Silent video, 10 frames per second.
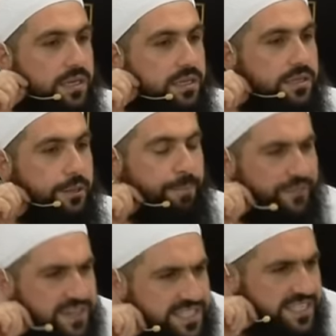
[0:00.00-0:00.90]
the
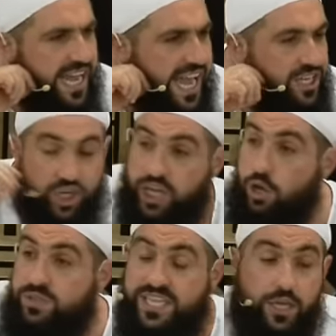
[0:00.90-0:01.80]
Prophet says, Aisha,
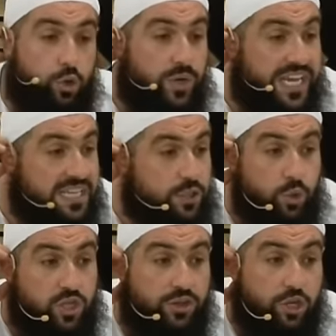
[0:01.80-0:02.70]
go see who it is,
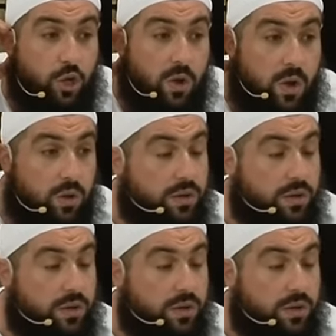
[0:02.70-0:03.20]
who's on the door.